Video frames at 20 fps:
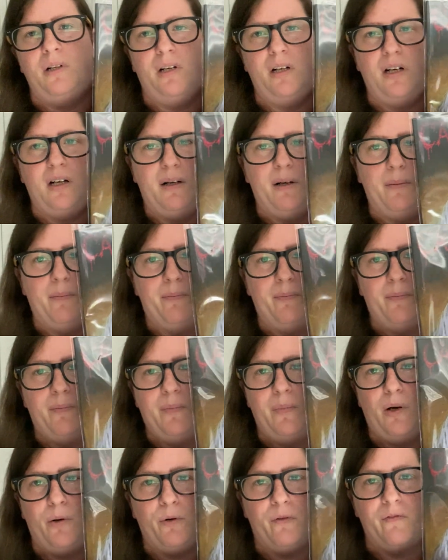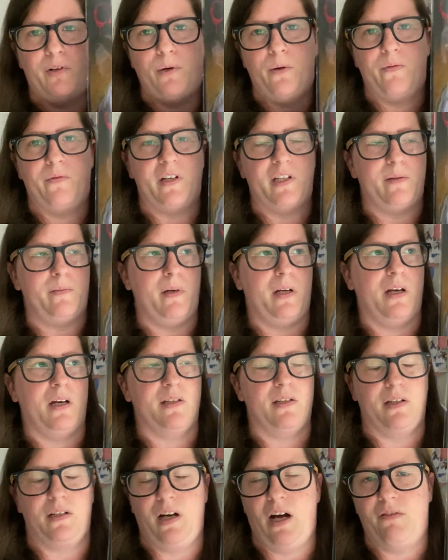a review of this
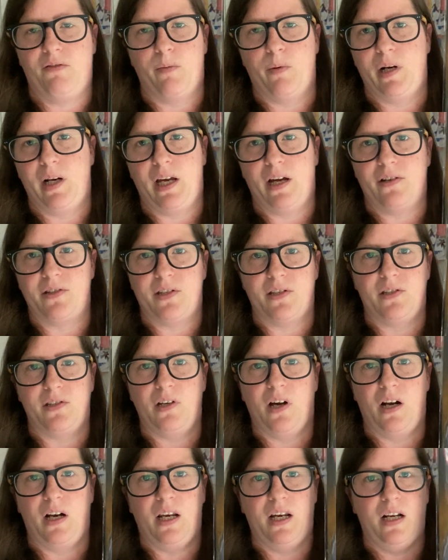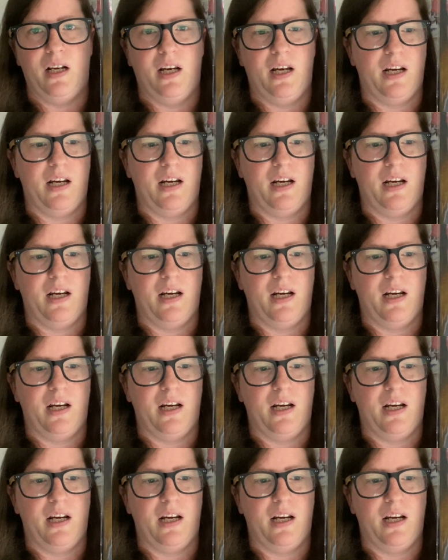because everybody else has done it,